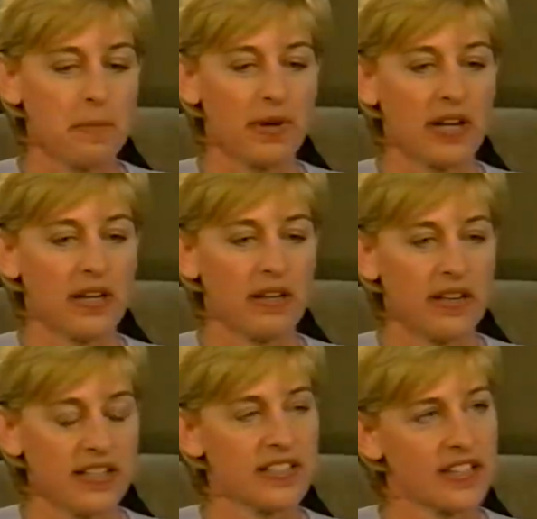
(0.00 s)
but
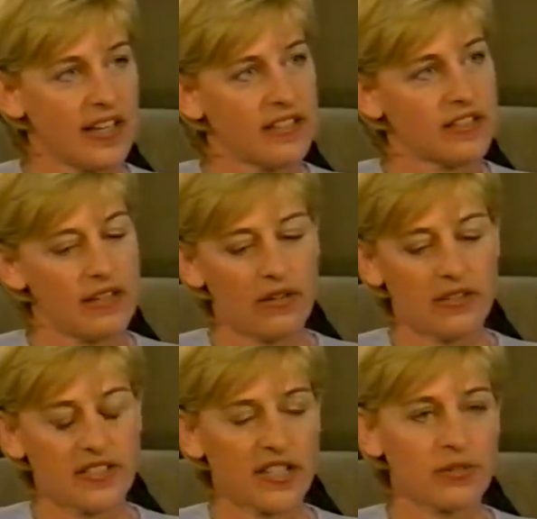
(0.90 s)
in these states,
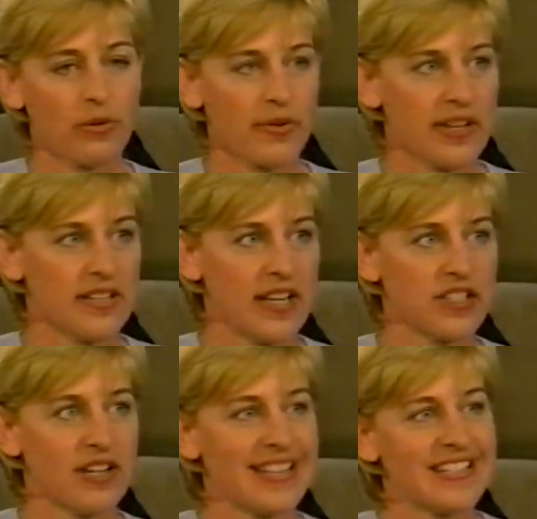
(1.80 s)
sexual
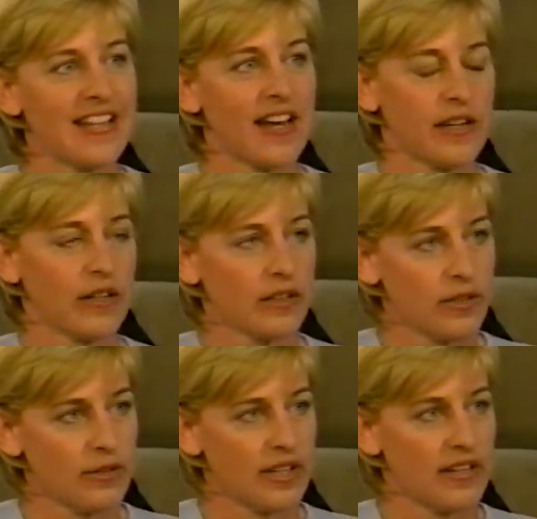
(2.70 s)
orientation is not
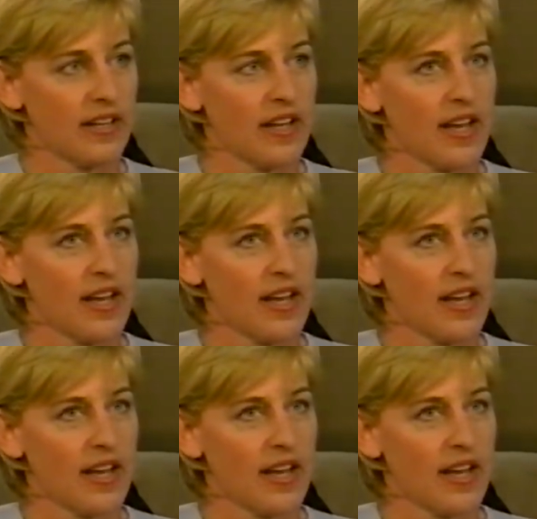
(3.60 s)
included.